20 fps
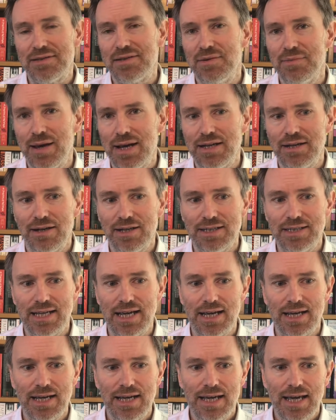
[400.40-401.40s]
main
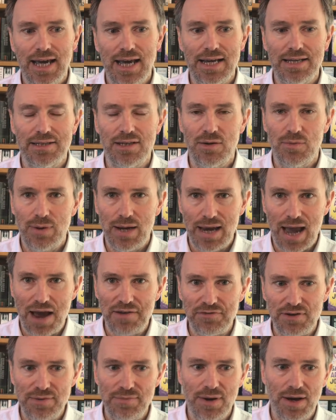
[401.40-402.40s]
idea, is that
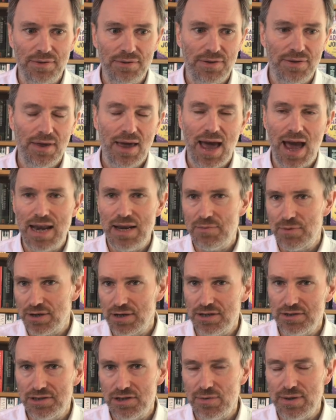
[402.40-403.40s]
every month, anyone
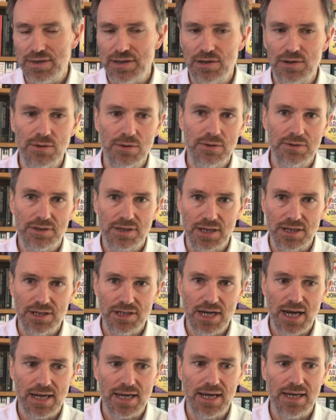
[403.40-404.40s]
who's doing the course can
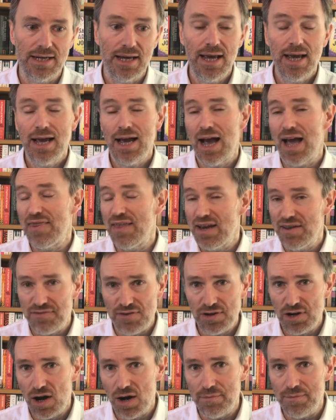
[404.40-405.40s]
check in. And then if
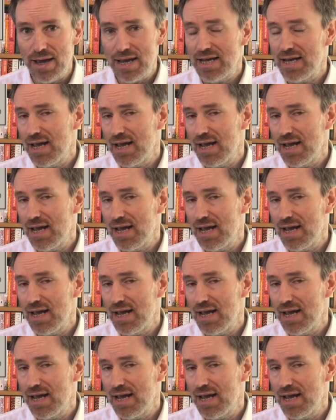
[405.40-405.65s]
you can't make it,